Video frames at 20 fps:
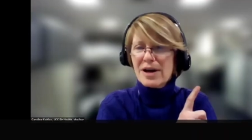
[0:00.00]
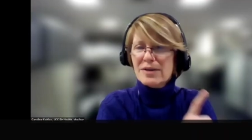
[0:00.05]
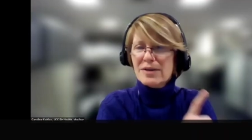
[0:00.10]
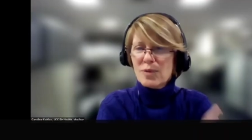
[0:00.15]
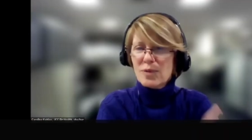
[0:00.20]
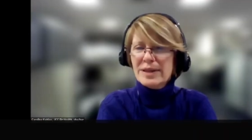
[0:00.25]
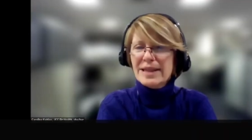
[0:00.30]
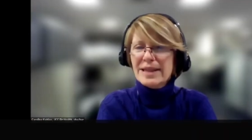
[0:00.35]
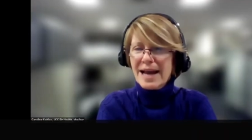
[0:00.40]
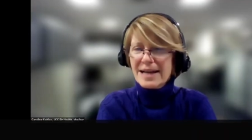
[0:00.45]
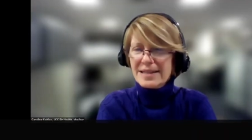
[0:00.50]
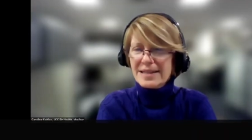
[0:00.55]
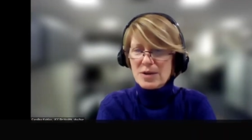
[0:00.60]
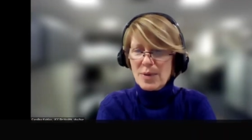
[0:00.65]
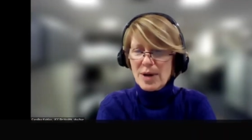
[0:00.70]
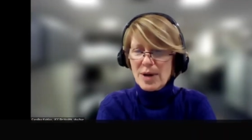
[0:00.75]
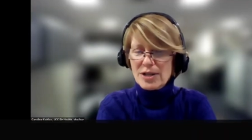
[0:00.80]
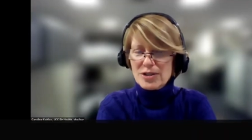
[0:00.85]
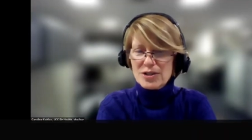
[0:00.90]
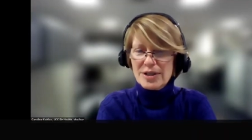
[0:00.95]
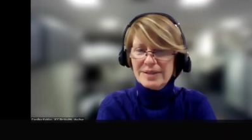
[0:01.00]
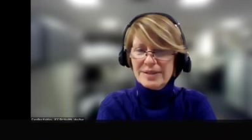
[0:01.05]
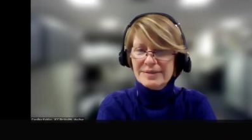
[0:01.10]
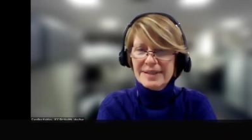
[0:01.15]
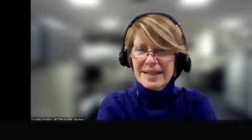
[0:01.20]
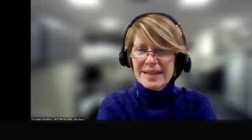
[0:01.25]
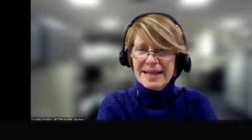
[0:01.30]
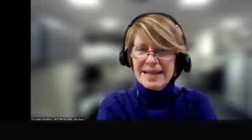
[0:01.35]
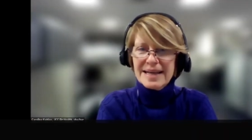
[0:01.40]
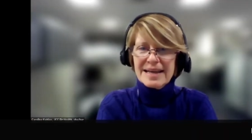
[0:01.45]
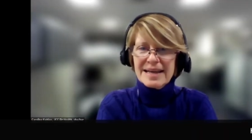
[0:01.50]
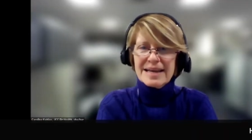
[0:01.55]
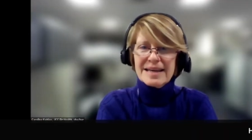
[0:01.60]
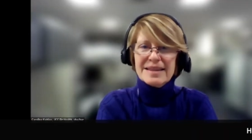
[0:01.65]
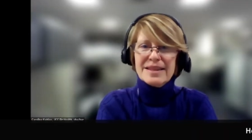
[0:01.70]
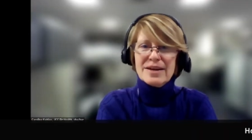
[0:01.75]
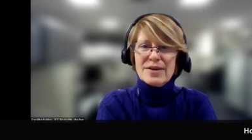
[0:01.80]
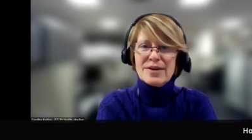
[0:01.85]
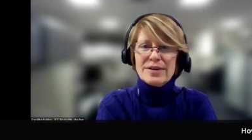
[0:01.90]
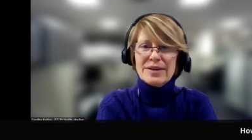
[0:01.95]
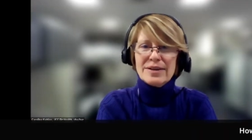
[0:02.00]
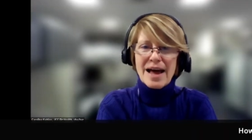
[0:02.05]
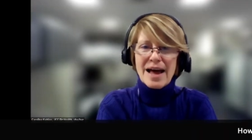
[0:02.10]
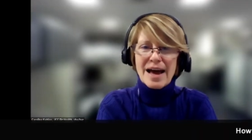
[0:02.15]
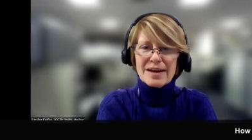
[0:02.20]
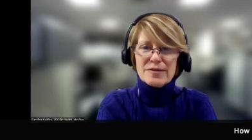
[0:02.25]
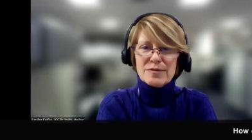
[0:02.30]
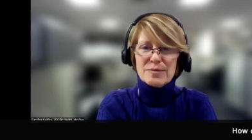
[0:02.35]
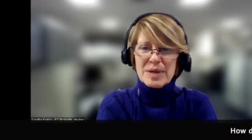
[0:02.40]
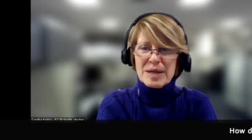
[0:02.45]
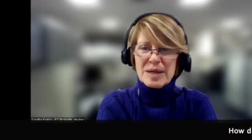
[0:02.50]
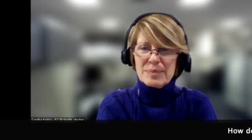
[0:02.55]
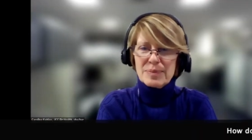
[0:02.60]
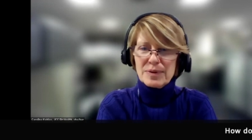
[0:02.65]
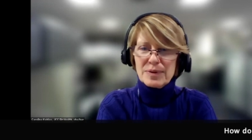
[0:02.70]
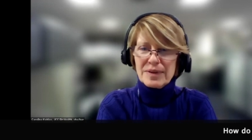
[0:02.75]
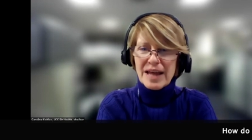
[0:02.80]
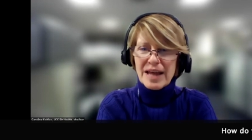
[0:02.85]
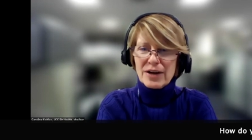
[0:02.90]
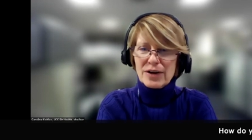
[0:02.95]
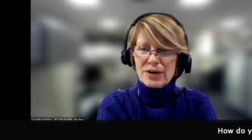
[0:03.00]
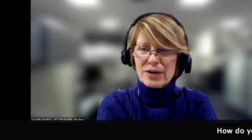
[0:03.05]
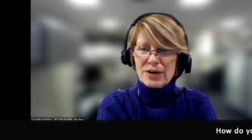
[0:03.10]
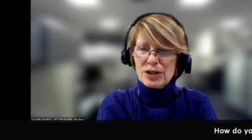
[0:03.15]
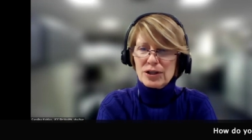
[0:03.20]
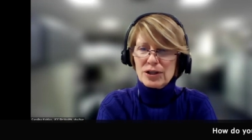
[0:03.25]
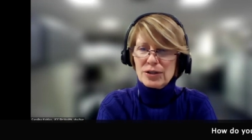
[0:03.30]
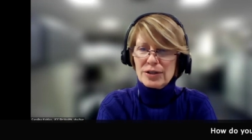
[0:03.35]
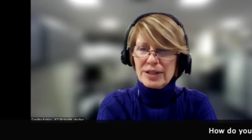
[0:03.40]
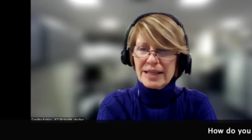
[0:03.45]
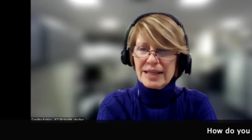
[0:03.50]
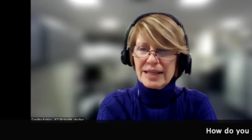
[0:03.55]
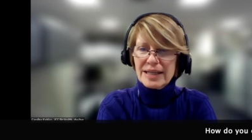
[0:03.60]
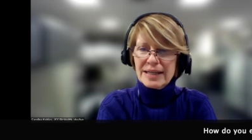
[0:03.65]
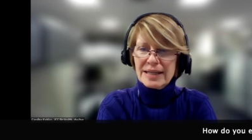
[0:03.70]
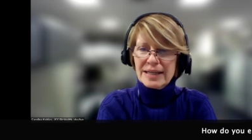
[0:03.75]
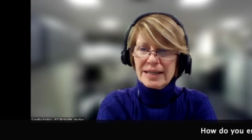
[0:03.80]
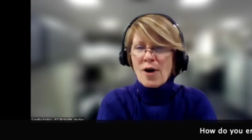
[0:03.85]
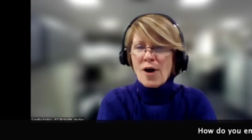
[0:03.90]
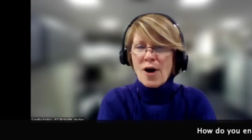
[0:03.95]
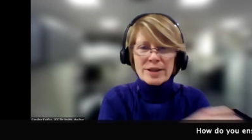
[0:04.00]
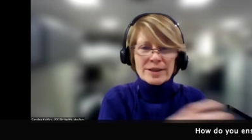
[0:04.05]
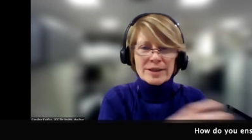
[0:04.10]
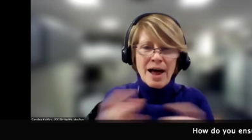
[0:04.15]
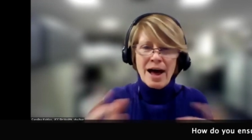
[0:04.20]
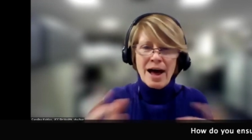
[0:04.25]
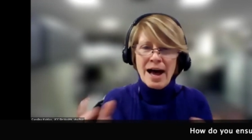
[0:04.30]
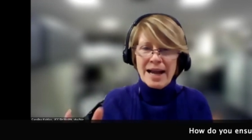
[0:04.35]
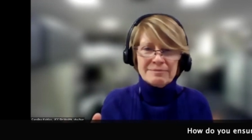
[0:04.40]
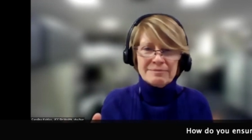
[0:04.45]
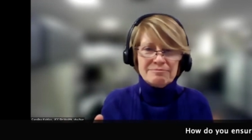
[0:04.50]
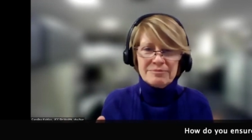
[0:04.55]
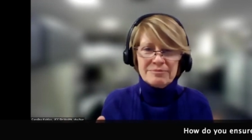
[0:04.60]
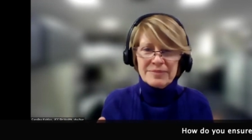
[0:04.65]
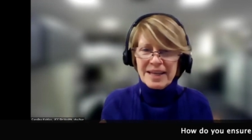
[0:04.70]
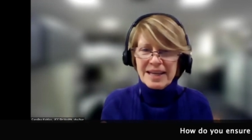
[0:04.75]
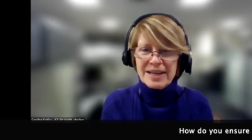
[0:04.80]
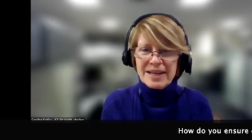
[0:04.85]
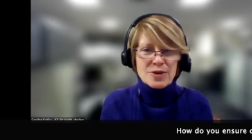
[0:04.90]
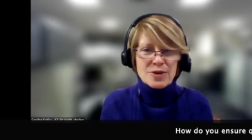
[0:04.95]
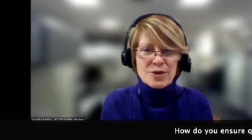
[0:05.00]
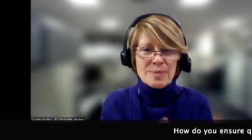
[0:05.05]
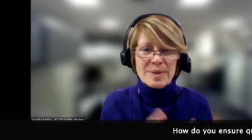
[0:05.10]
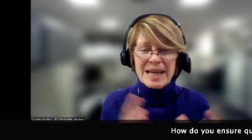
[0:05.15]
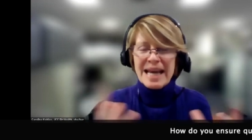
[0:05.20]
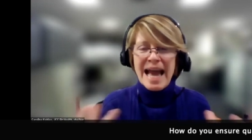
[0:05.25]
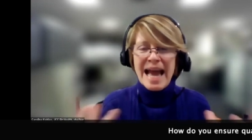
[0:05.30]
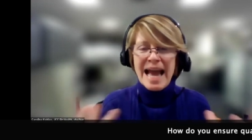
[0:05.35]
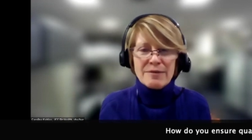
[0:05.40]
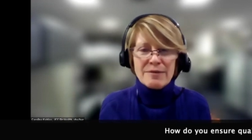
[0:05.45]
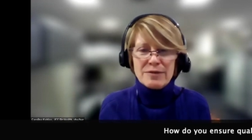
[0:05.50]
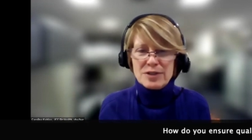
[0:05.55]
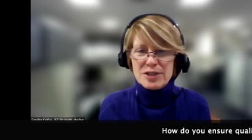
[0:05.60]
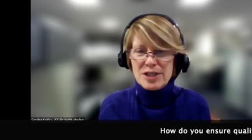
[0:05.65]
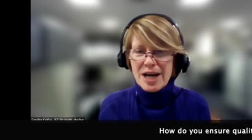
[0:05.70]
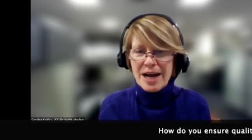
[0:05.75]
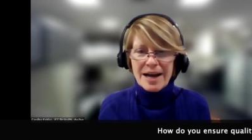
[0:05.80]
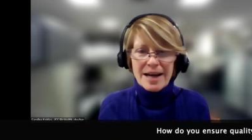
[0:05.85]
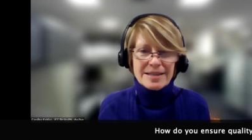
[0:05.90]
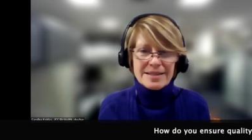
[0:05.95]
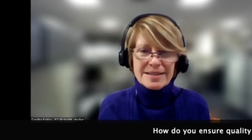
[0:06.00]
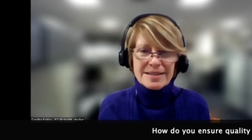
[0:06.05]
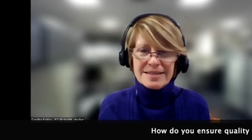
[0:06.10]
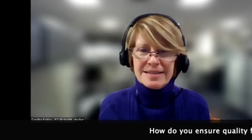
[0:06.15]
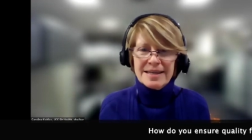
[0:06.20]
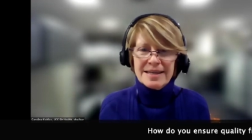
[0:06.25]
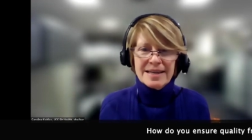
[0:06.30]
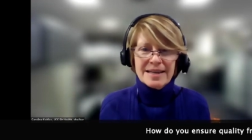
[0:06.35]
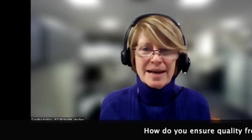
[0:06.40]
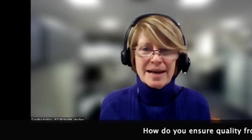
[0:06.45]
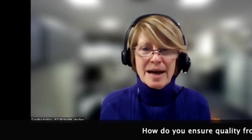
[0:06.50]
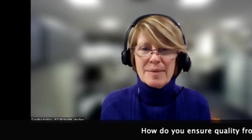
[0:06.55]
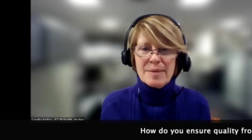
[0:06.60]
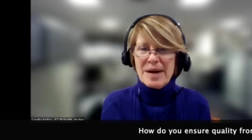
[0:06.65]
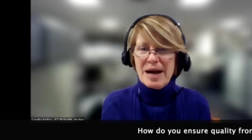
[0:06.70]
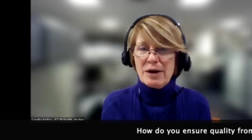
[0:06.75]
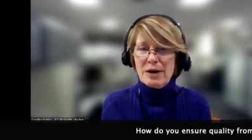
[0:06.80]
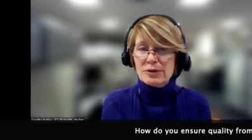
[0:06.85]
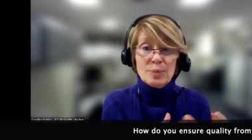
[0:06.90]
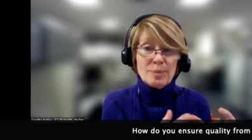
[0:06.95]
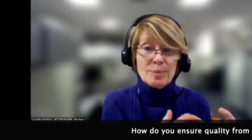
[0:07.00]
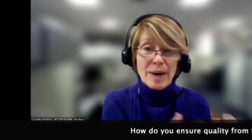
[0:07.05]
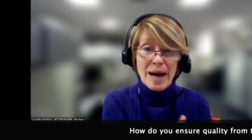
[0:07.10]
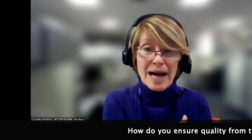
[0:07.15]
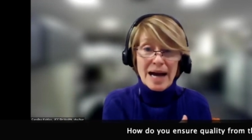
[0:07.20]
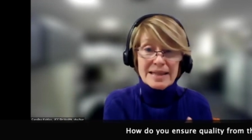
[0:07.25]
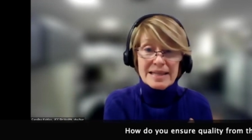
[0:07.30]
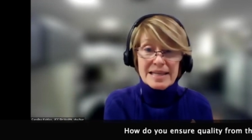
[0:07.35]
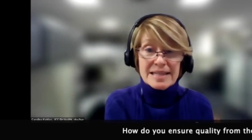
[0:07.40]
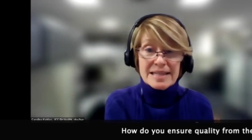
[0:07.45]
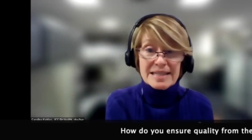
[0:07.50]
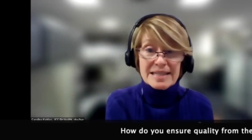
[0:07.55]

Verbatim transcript: of one last question there are a lot of people that are looking online. Things are being advertised about buy these